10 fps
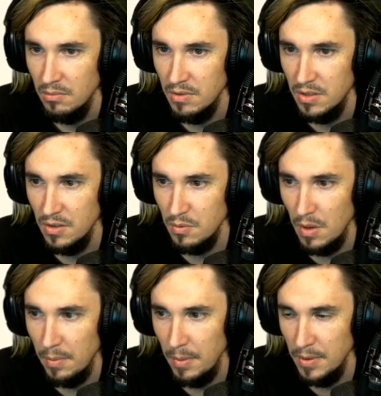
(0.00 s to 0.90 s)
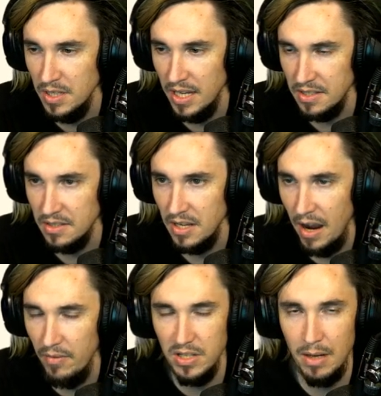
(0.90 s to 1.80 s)
Mysterious wallpaper, yes.
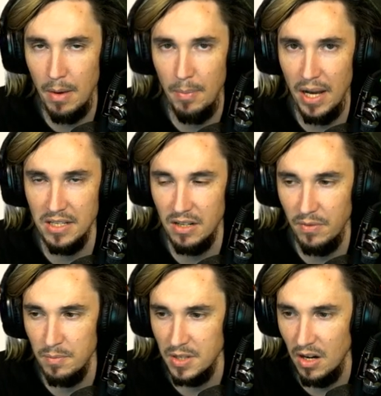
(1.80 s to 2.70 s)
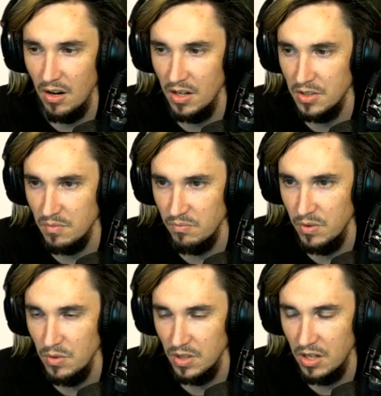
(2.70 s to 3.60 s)
Every time I buy stuff from Sahara, it's
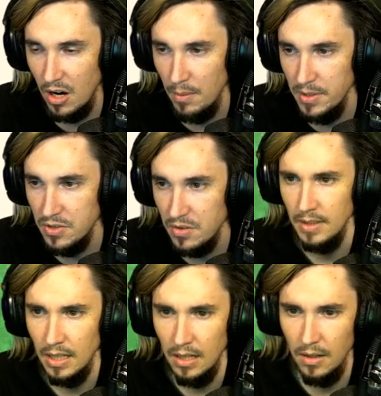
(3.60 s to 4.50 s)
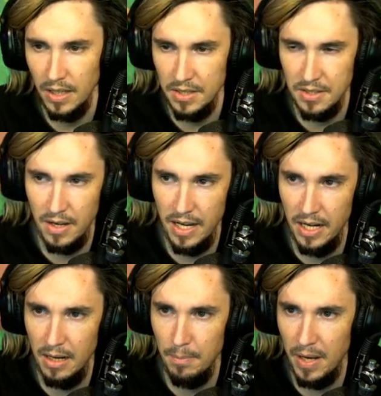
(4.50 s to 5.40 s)
usually garbage. Okay, so I
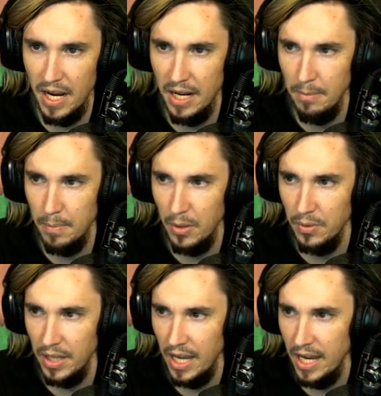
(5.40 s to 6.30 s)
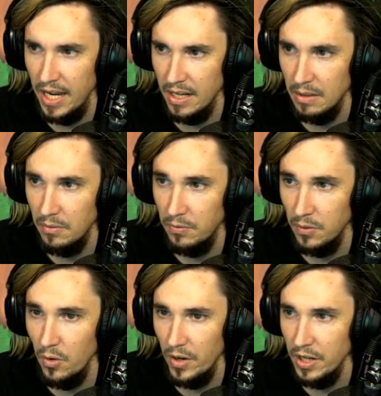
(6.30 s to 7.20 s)
ended up buying both a
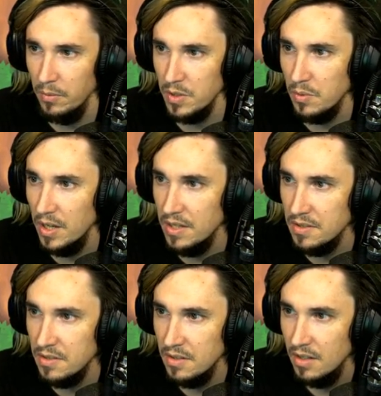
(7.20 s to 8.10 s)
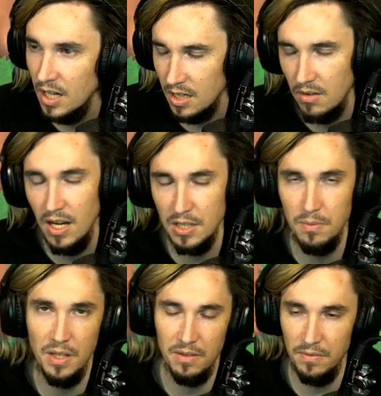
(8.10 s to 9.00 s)
flooring, which was a
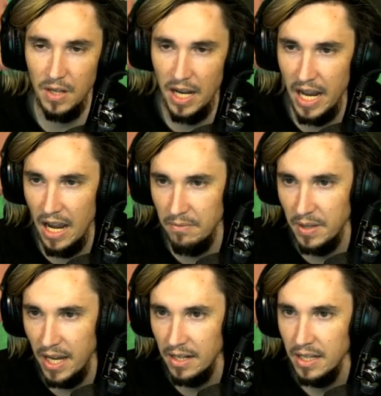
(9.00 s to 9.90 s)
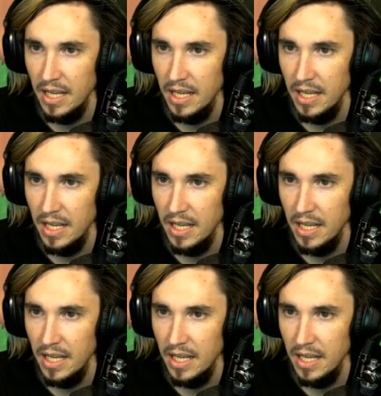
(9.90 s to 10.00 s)
crosswalk. I have that.